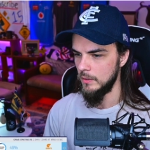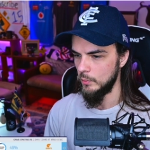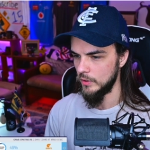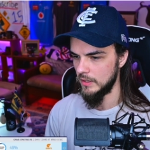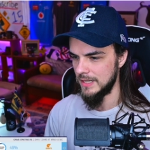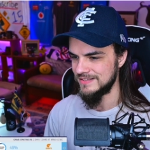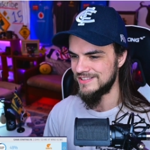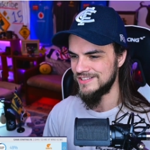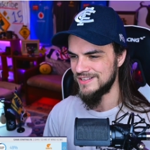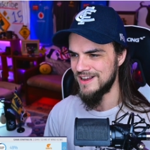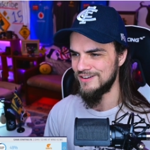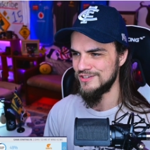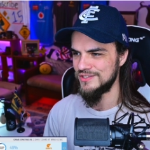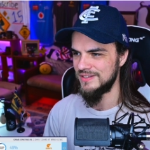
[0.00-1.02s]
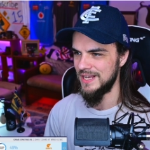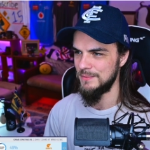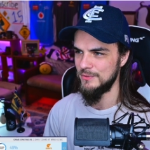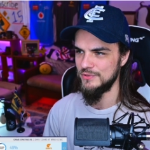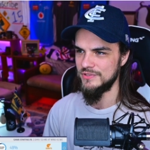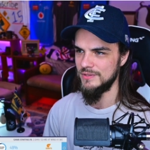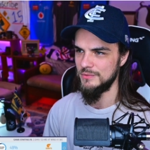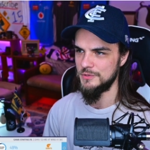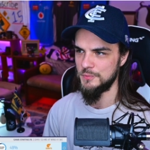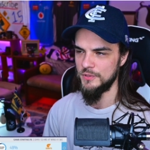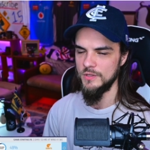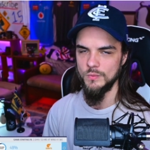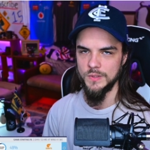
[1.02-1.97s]
Whereas the Dockers game, it was it was
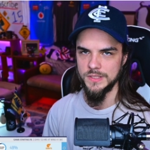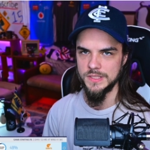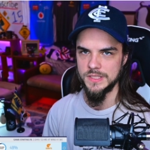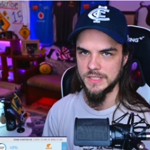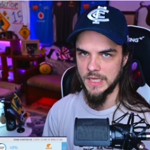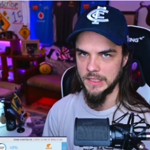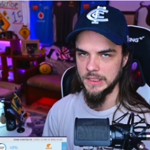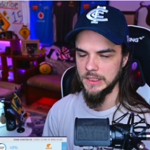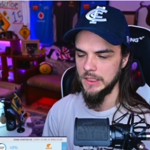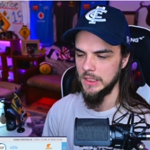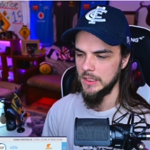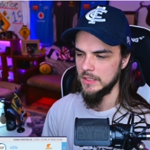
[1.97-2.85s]
pretty one-sided.